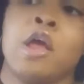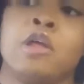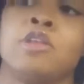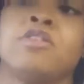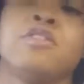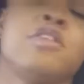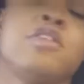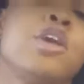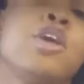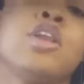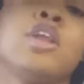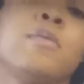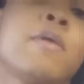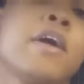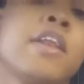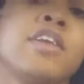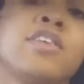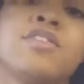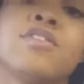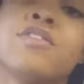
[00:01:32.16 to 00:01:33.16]
see
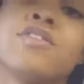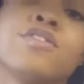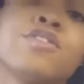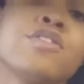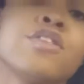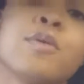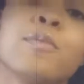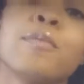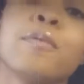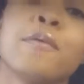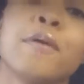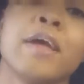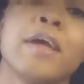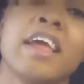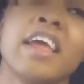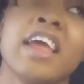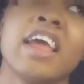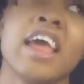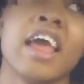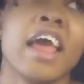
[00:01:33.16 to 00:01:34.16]
anybody, so there's no
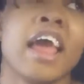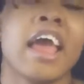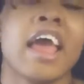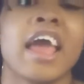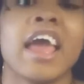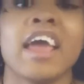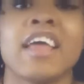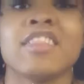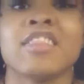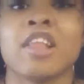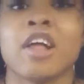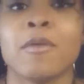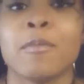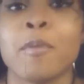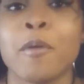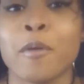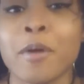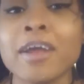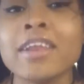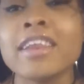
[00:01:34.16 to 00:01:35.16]
point. And the
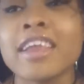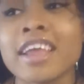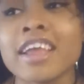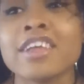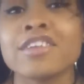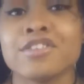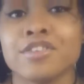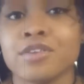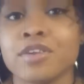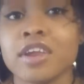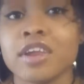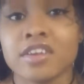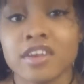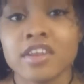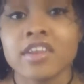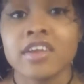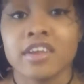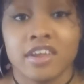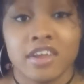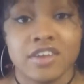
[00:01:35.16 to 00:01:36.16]
point is, you need to
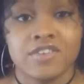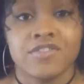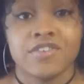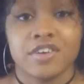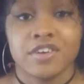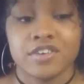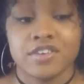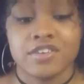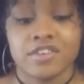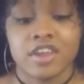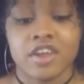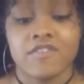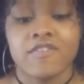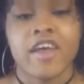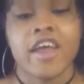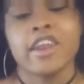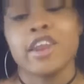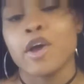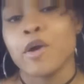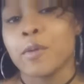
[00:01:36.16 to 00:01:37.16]
look good for yourself.
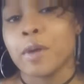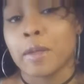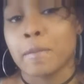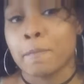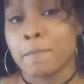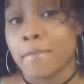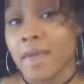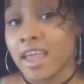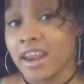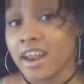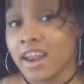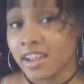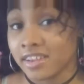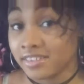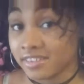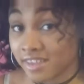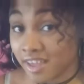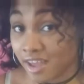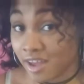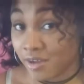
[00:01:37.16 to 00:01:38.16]
I know it may
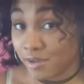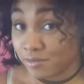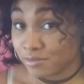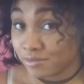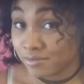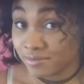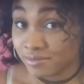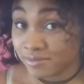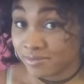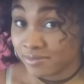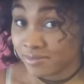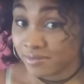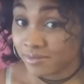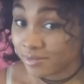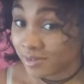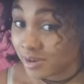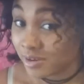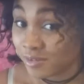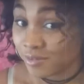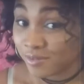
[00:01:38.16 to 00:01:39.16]
not sound
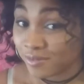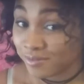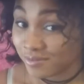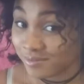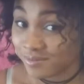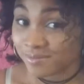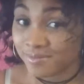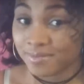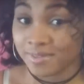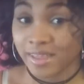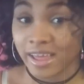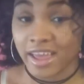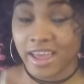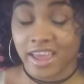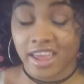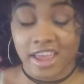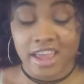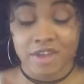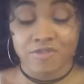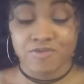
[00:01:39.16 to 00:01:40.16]

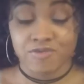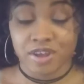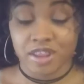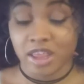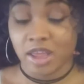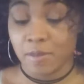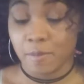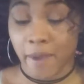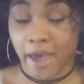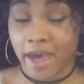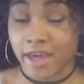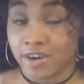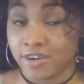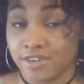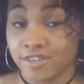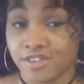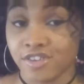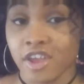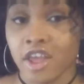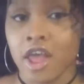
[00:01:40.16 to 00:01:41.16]
like it really
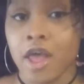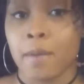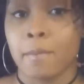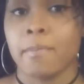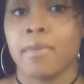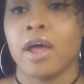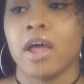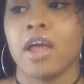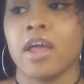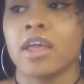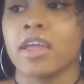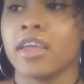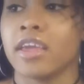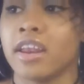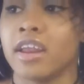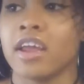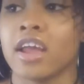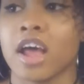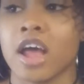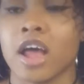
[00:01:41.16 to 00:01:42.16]
matters, but
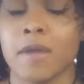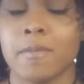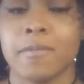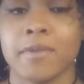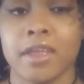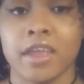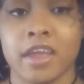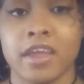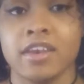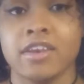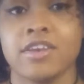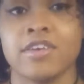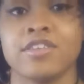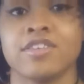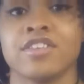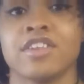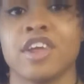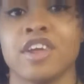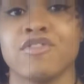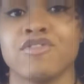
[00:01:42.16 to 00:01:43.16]
getting up, getting
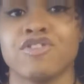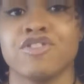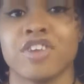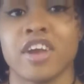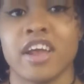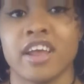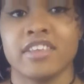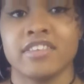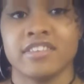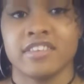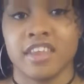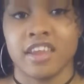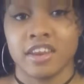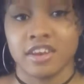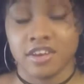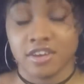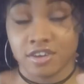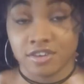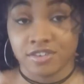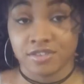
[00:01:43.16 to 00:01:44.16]
yourself dressed,
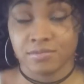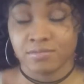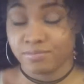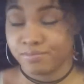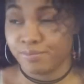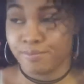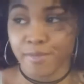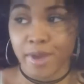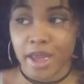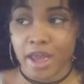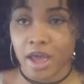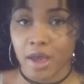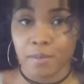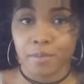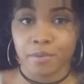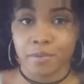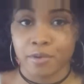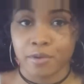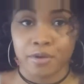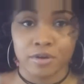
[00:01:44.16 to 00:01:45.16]
getting your
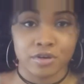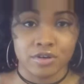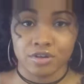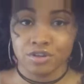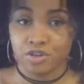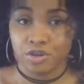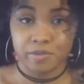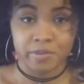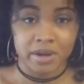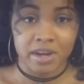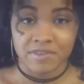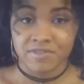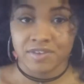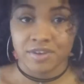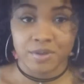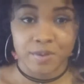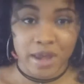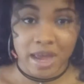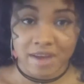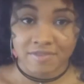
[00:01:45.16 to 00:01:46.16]
makeup on, or doing whatever
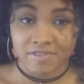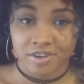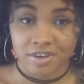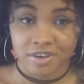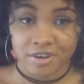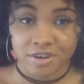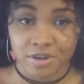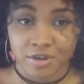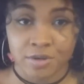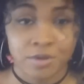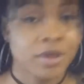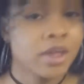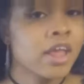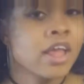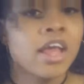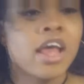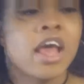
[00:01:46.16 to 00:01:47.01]
you have to do